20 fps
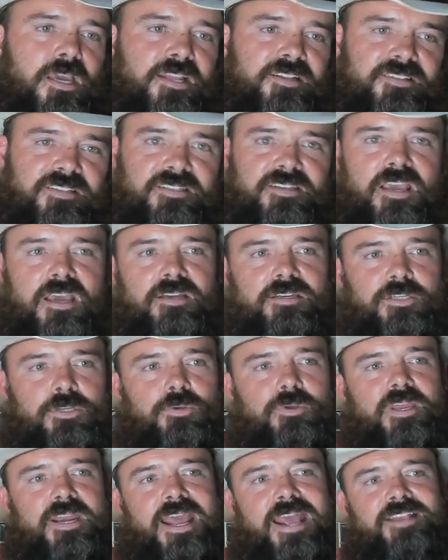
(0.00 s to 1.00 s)
instead you
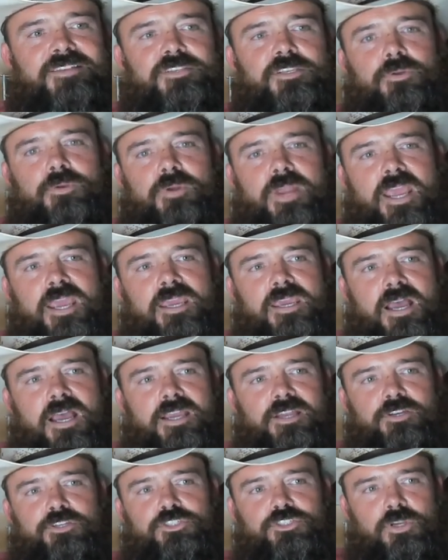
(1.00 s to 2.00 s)
can ask your
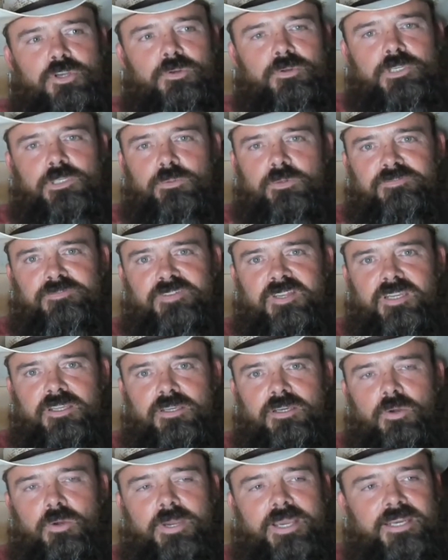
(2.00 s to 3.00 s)
AI to show you a
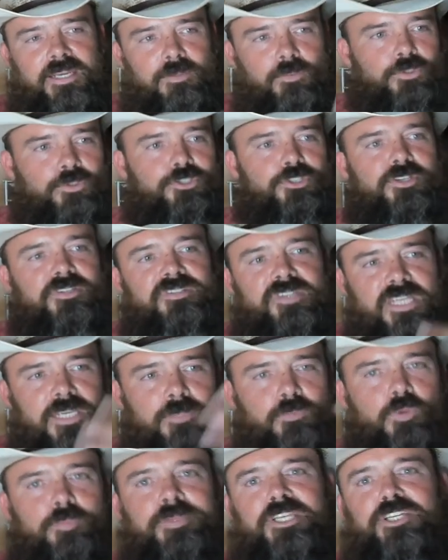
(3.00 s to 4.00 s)
video and it will just, it
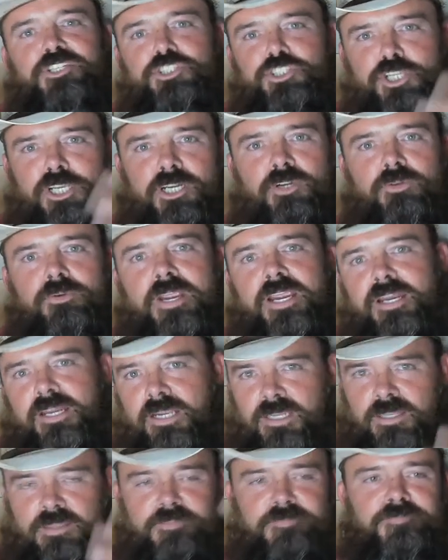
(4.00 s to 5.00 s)
will be
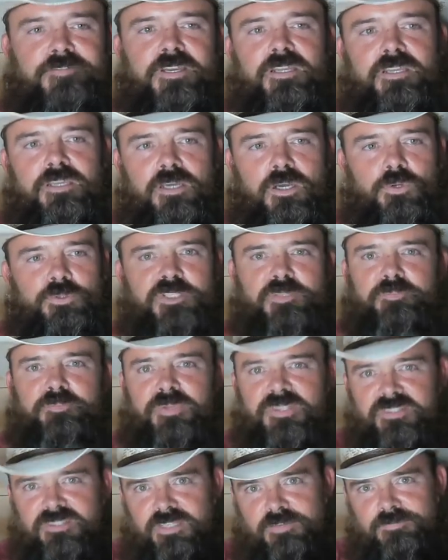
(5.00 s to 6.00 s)
generating the video
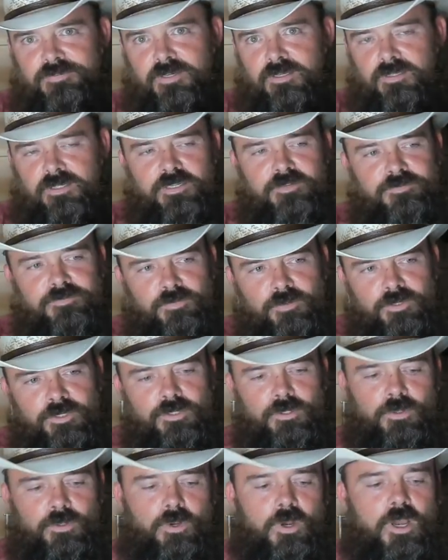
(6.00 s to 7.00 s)
specifically for
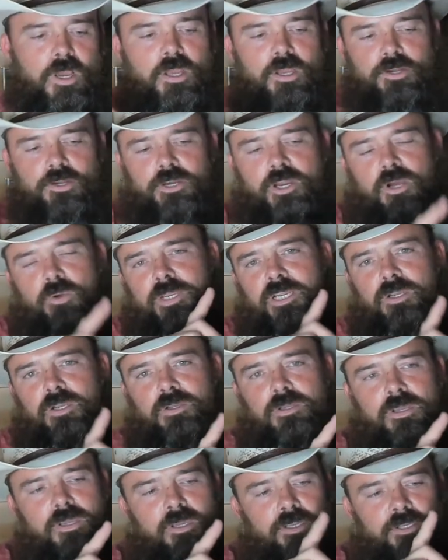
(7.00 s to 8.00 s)
you,
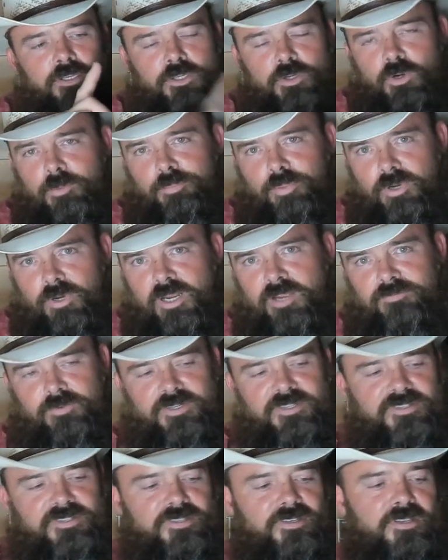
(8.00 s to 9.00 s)
knowing your
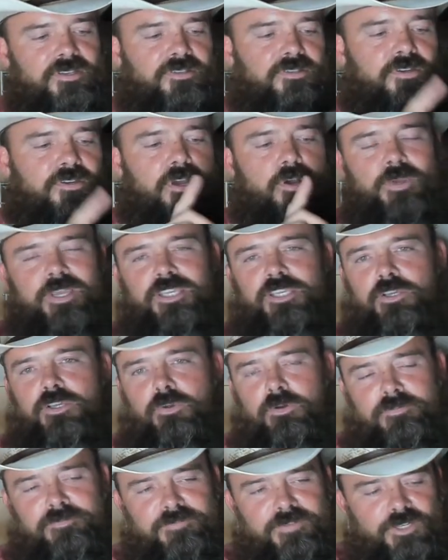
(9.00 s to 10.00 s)
preferences, knowing
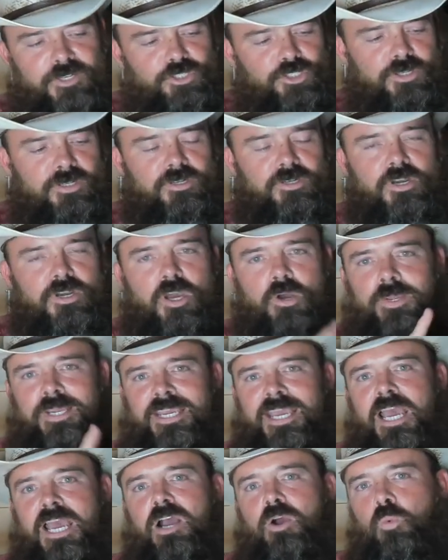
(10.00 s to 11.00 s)
your vision,
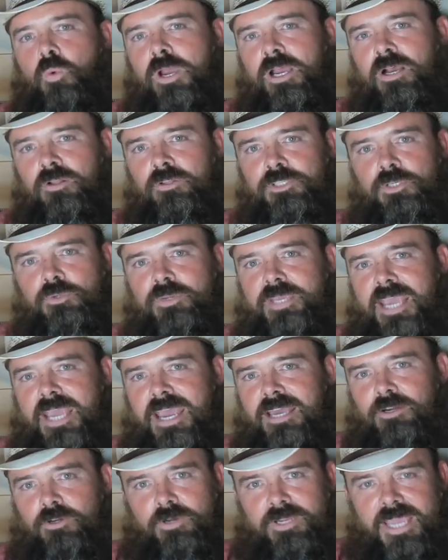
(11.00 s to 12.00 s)
knowing how well you
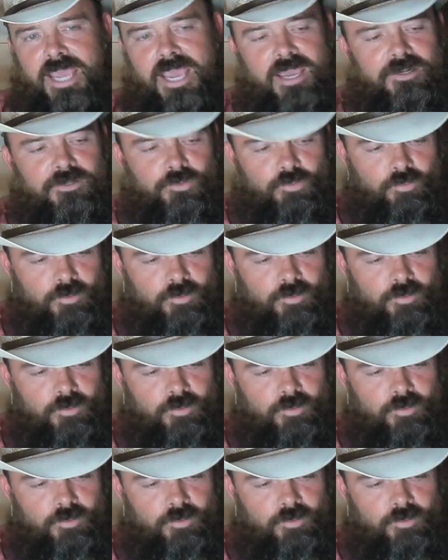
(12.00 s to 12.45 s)
can or can't